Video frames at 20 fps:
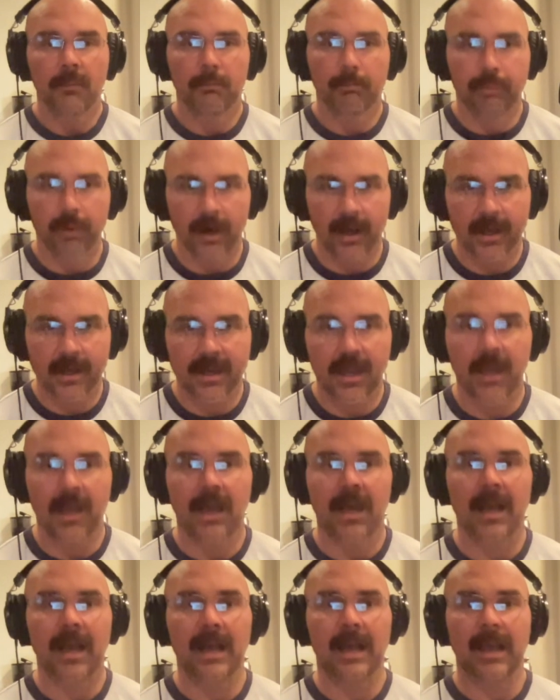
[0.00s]
but
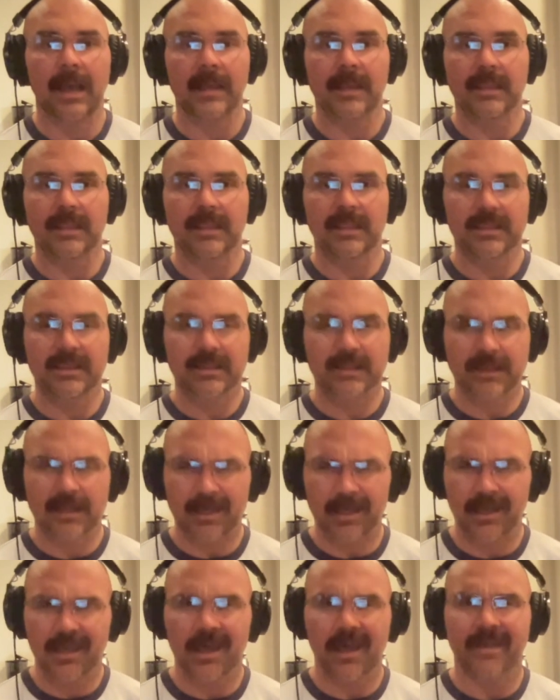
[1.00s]
I
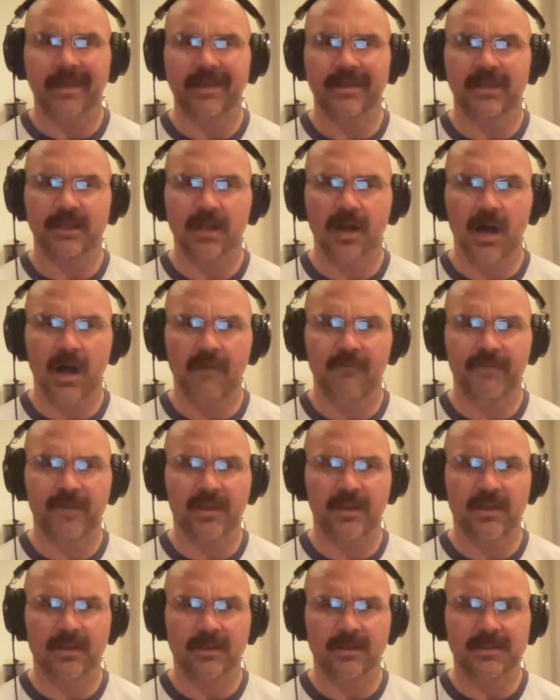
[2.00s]
think I can
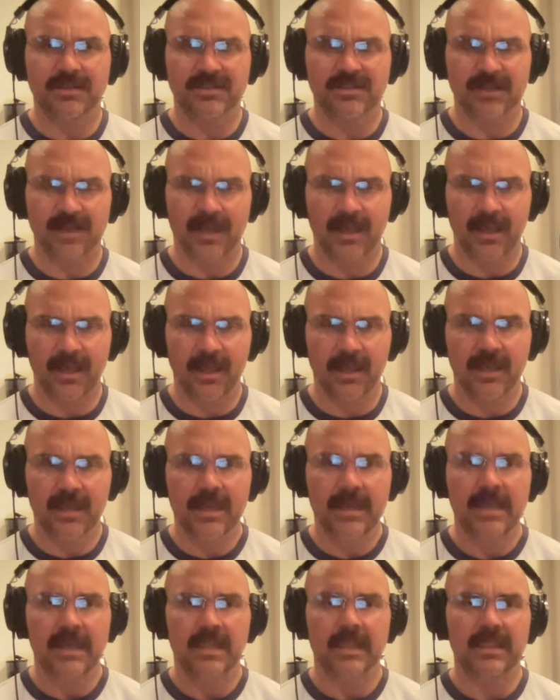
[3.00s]
confidently say
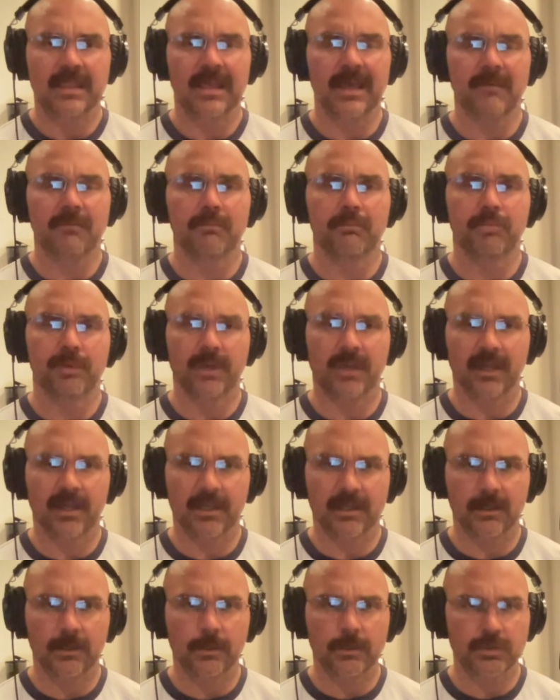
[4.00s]
that
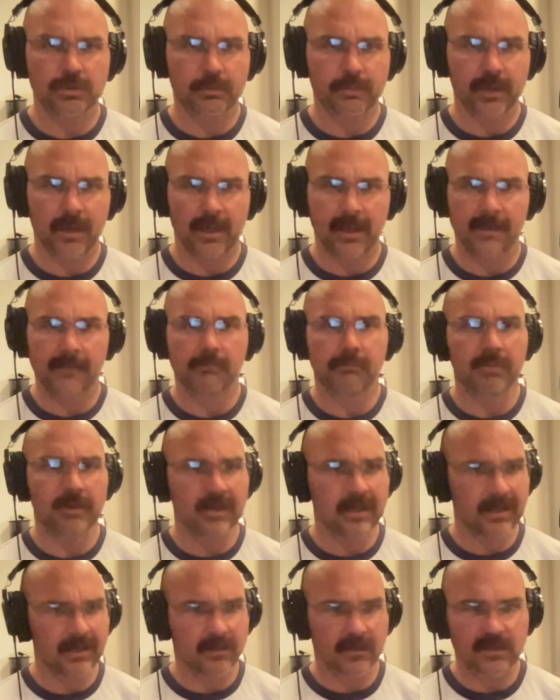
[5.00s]
being in New Japan,
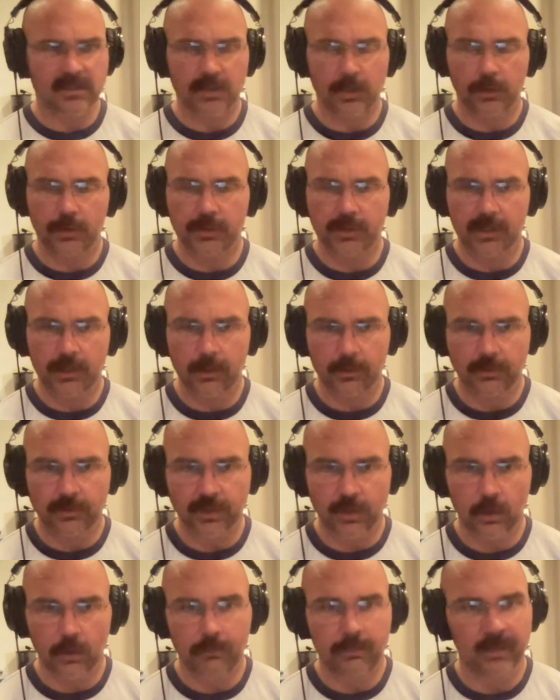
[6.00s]
being at the Tokyo
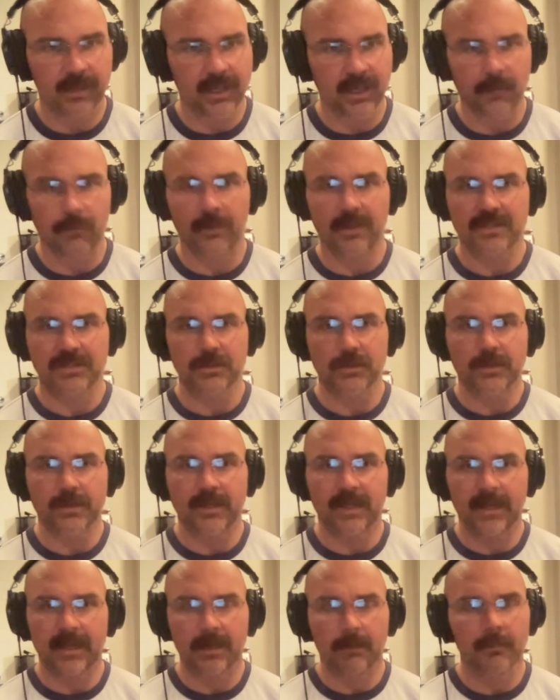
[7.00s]
Dome, being at Wrestle
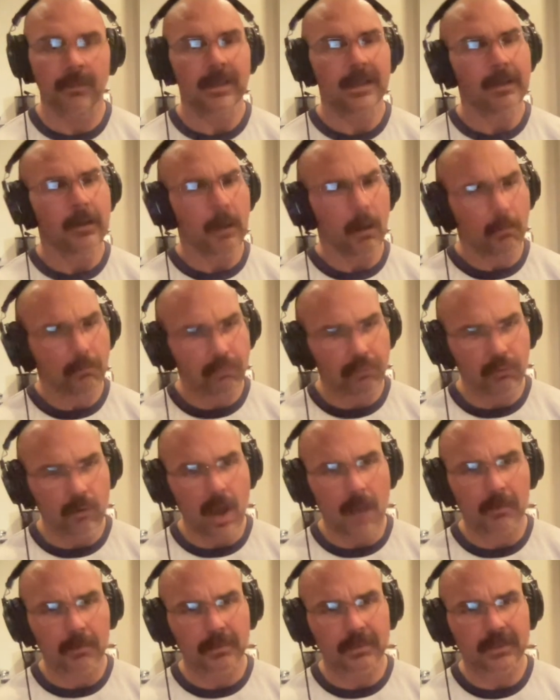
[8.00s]
Kingdom
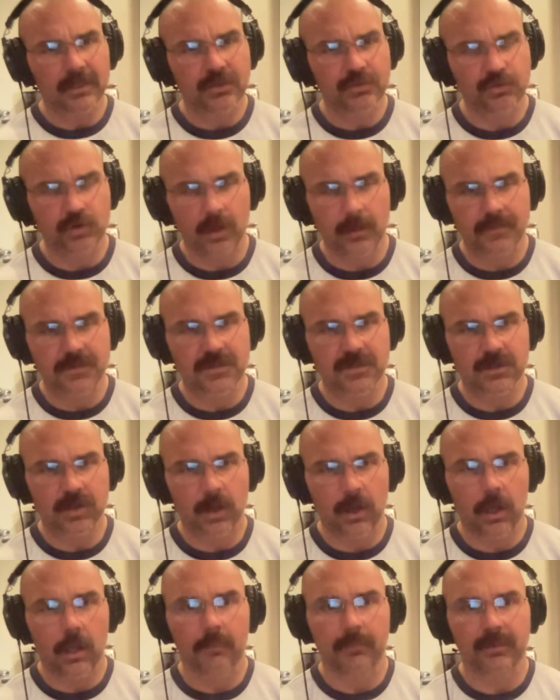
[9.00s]
probably trumps it
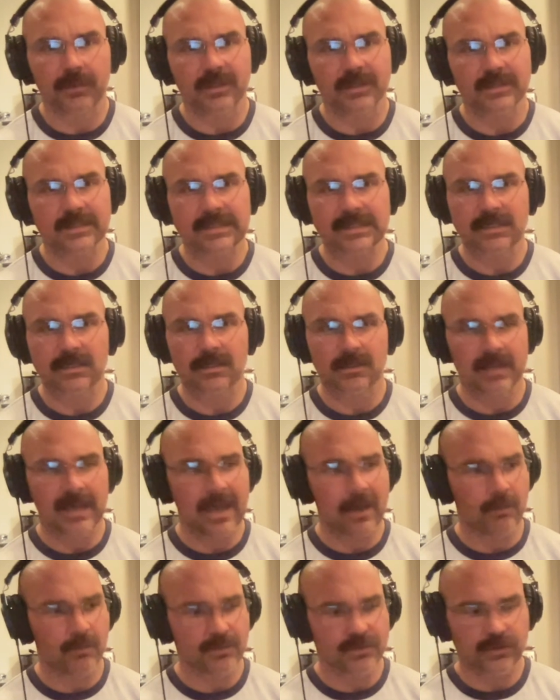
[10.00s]
all, because
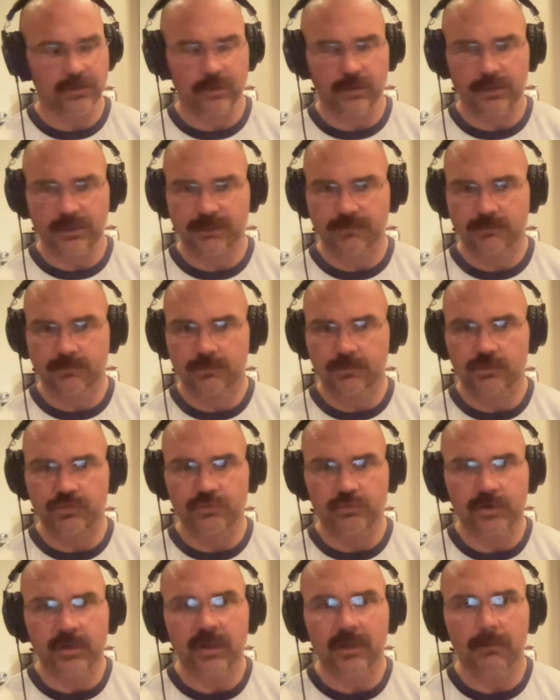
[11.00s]
that was her
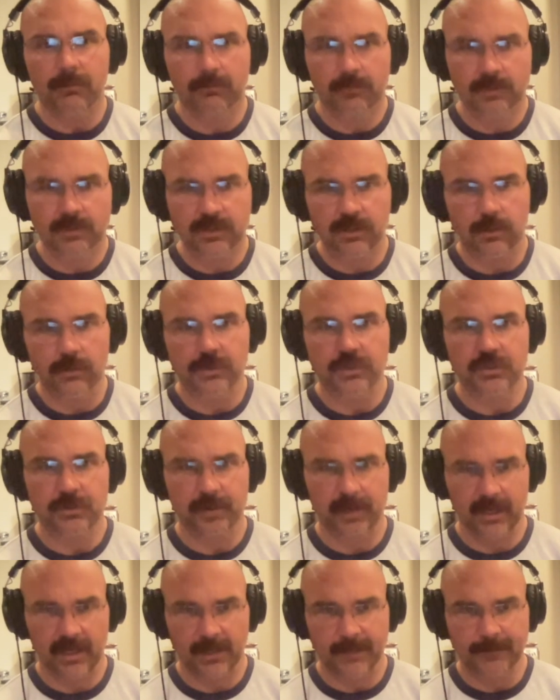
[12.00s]
dream, to go to
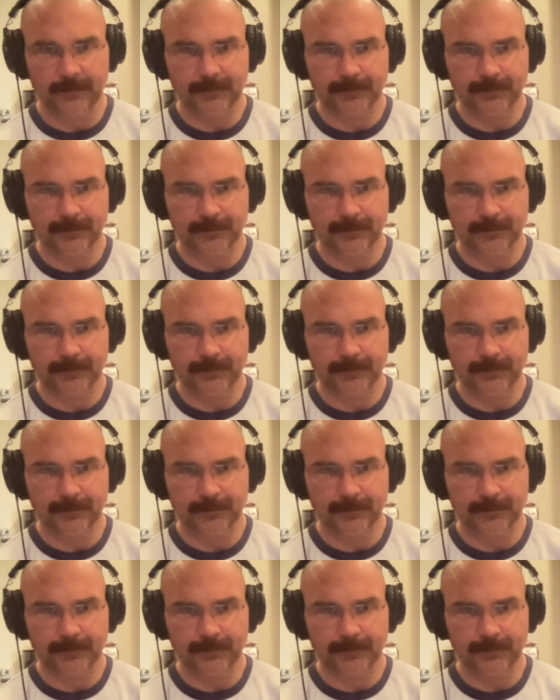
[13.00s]
Japan.